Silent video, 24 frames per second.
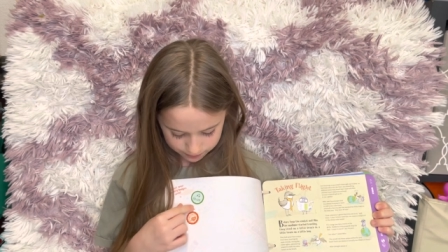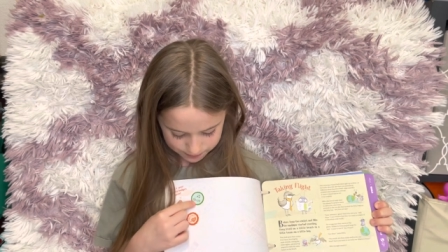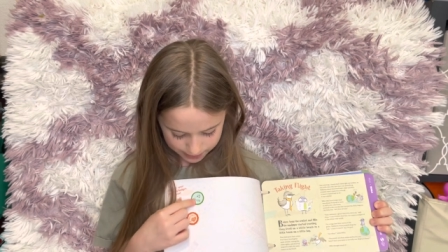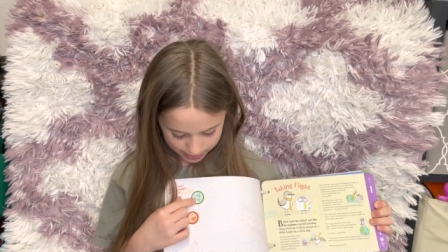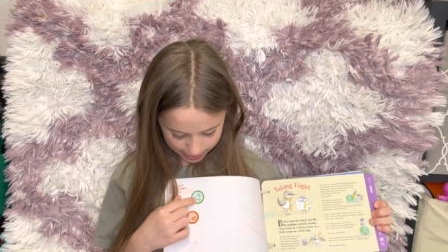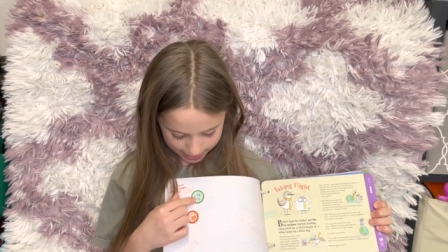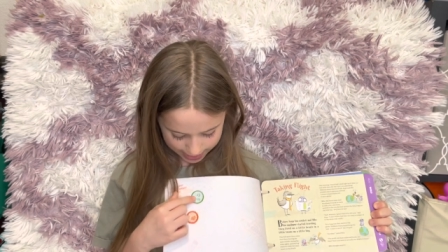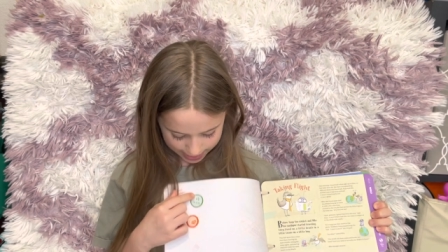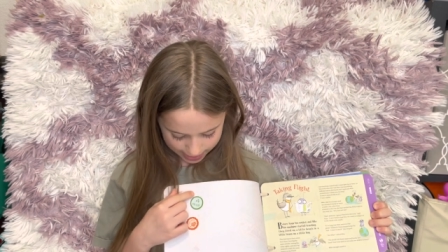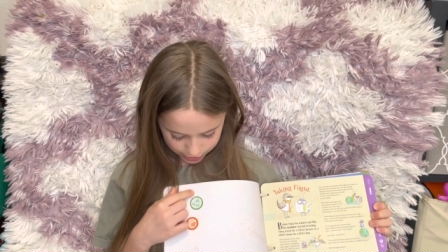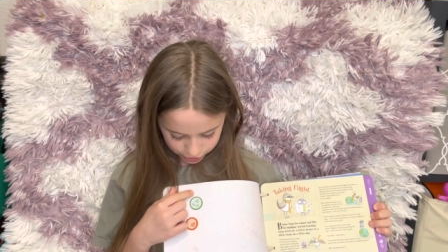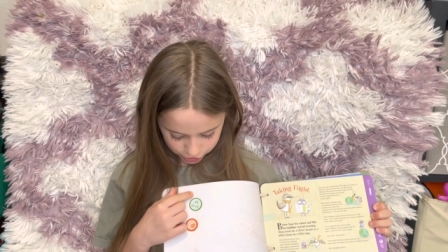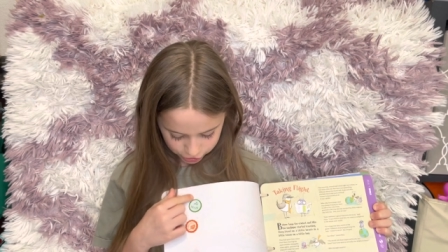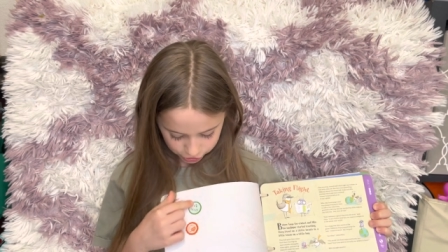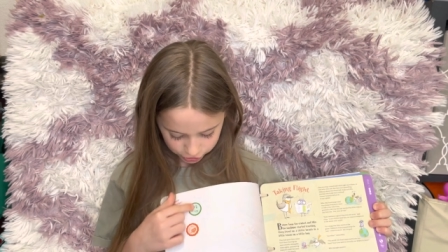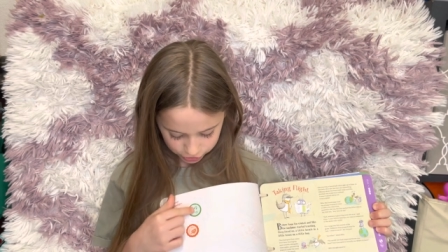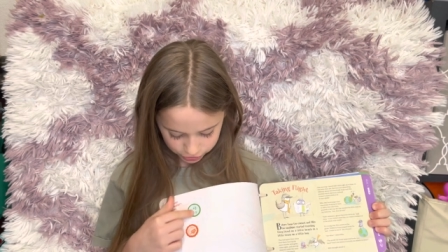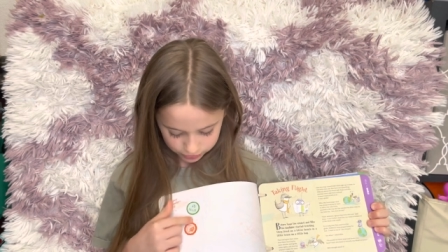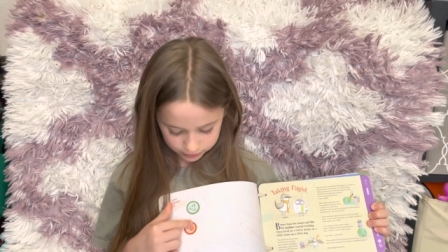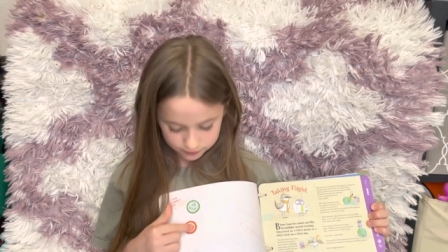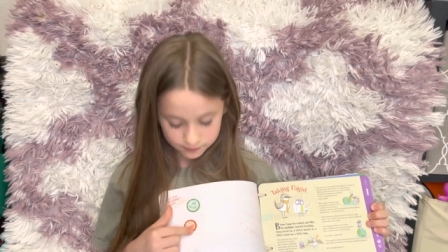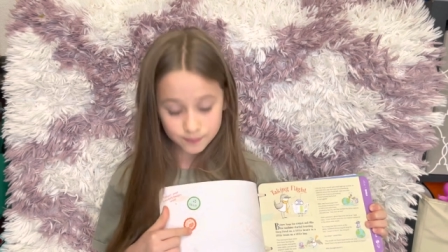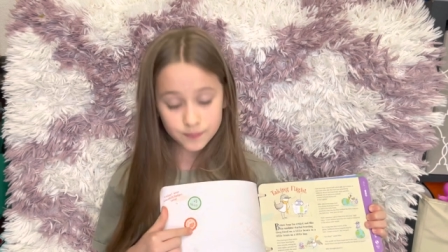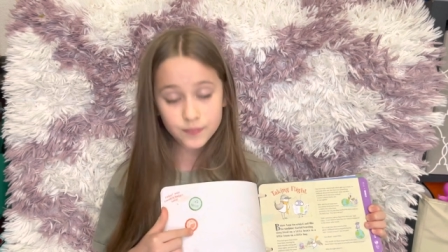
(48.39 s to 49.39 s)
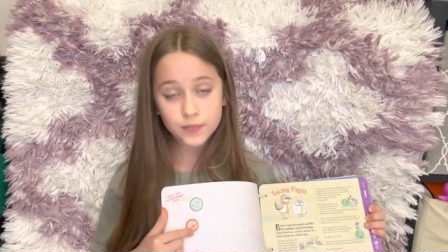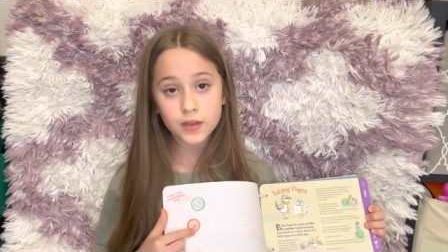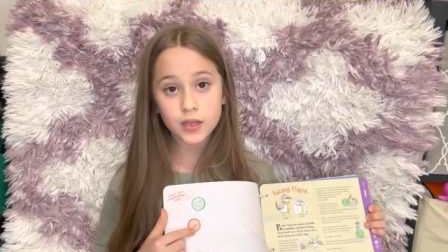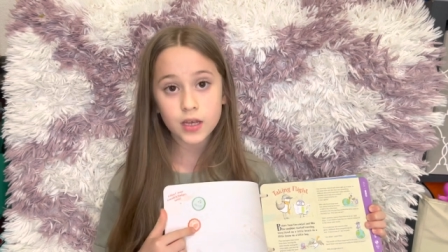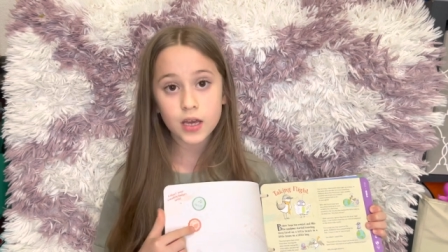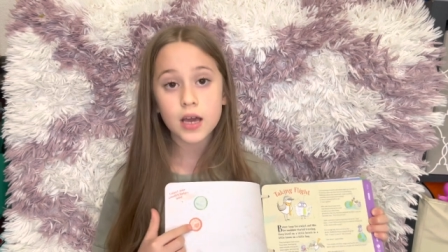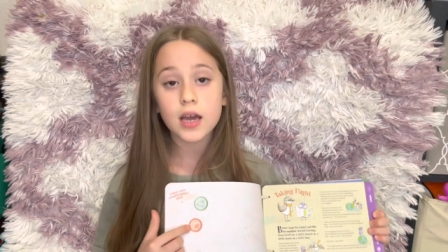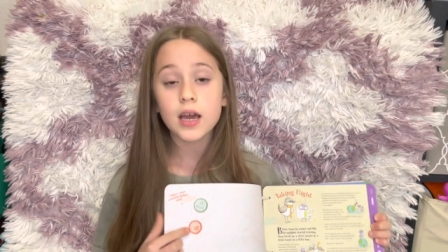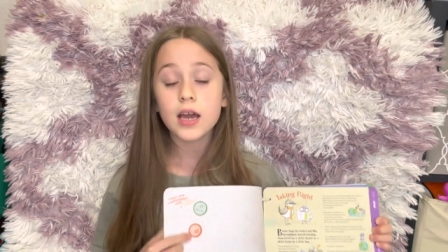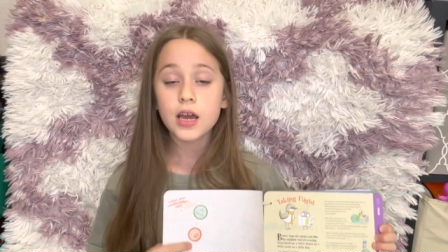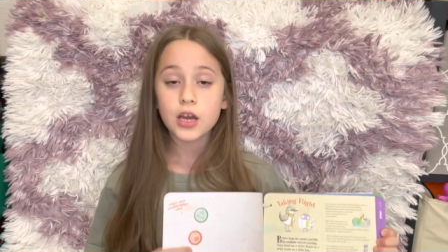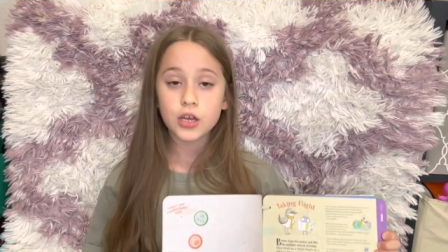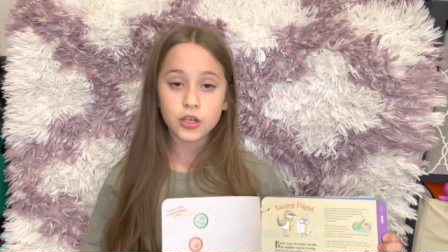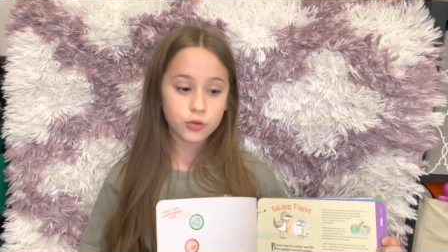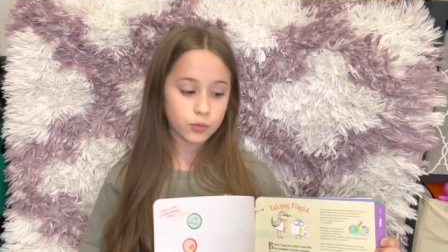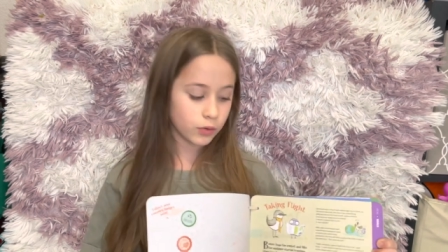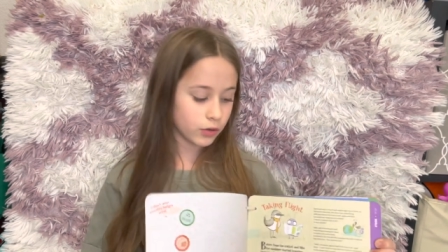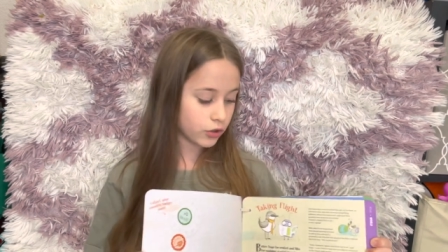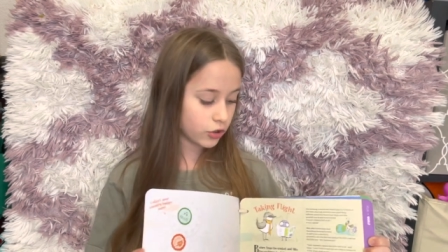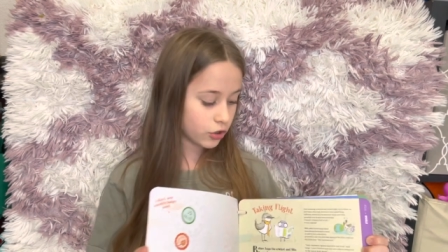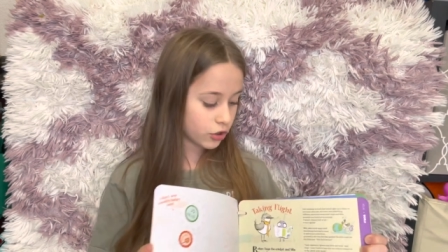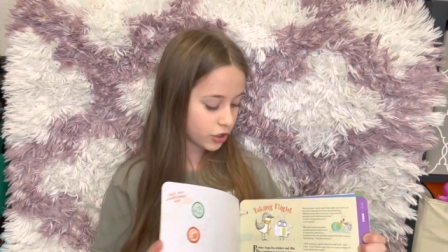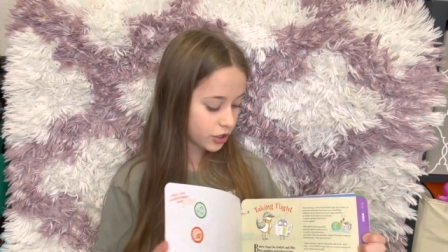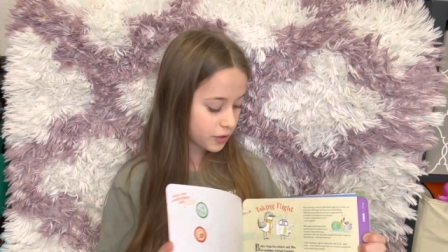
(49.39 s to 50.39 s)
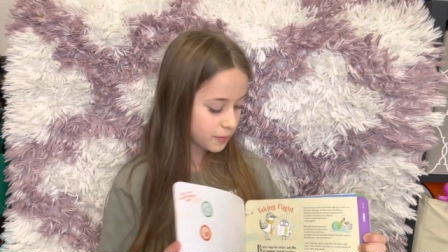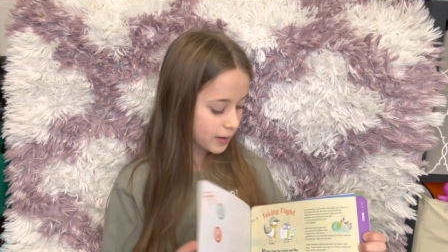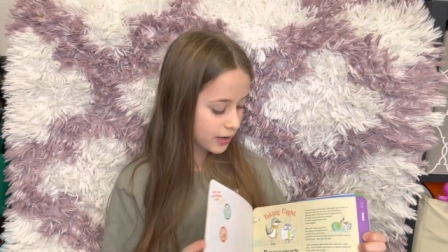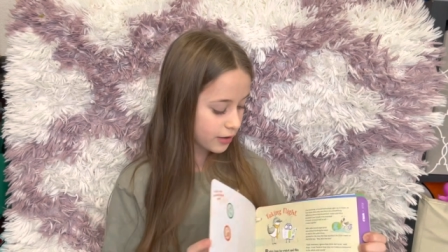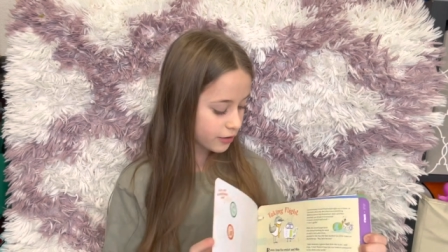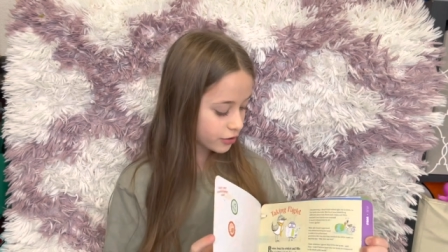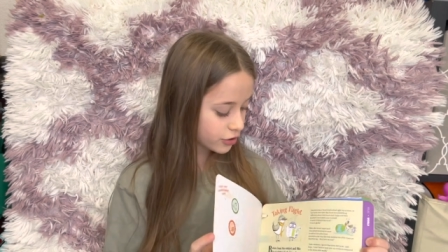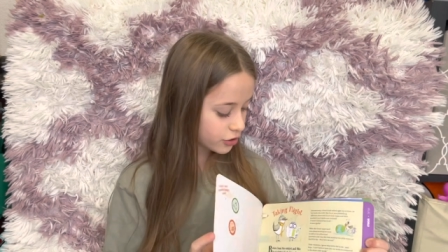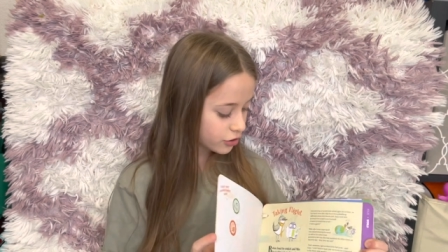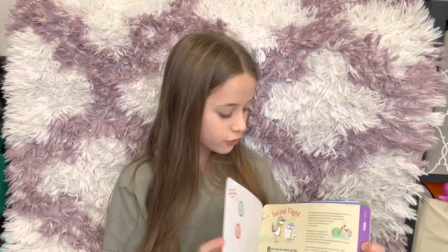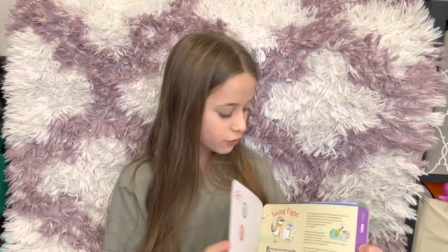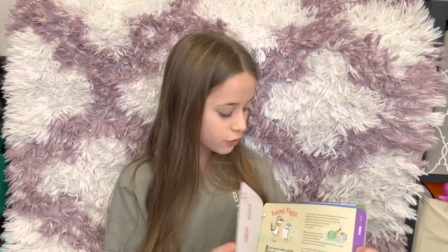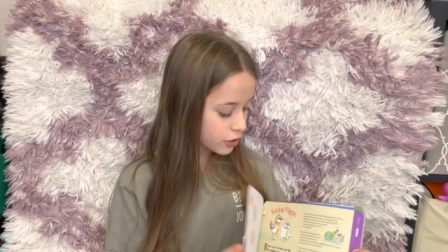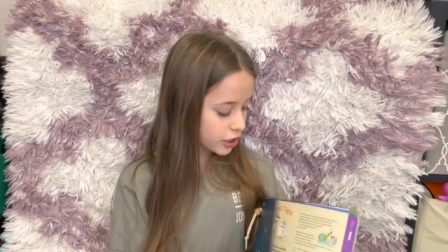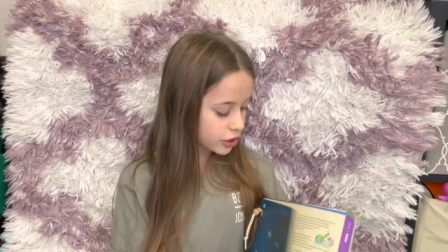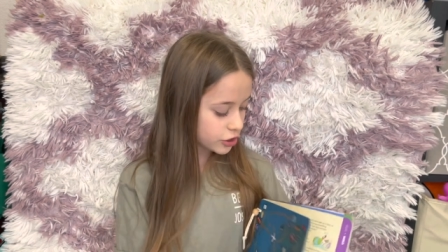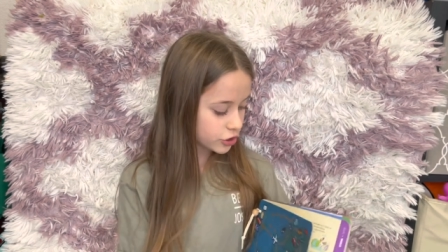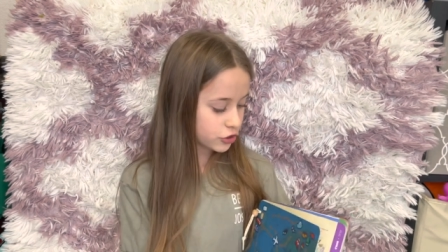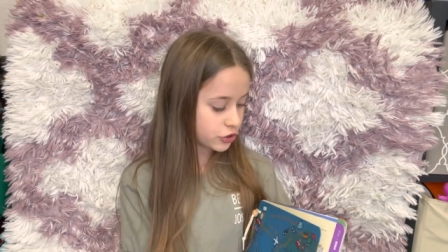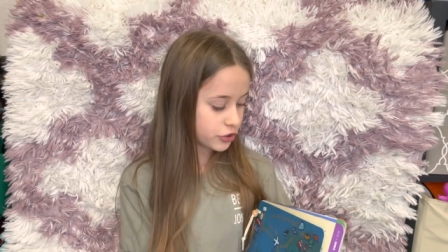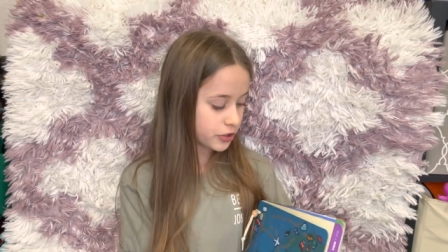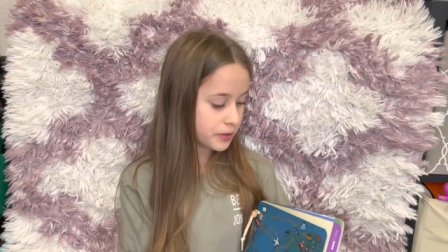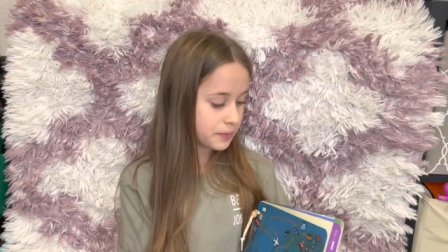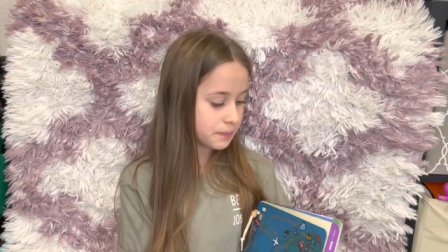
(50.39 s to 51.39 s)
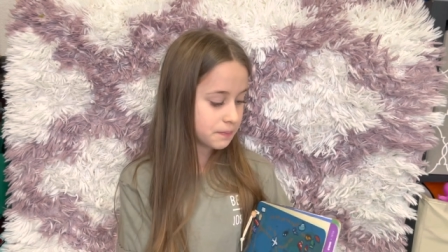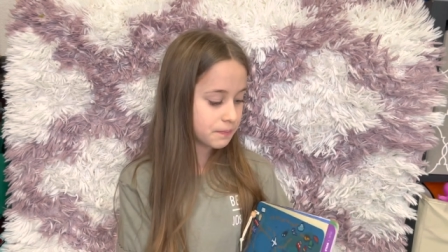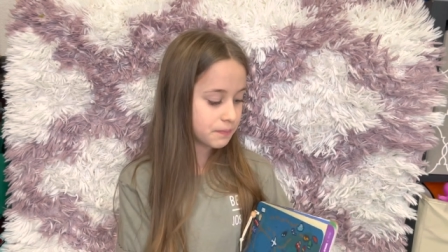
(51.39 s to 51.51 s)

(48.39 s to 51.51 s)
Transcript: badge. You will learn about a new country.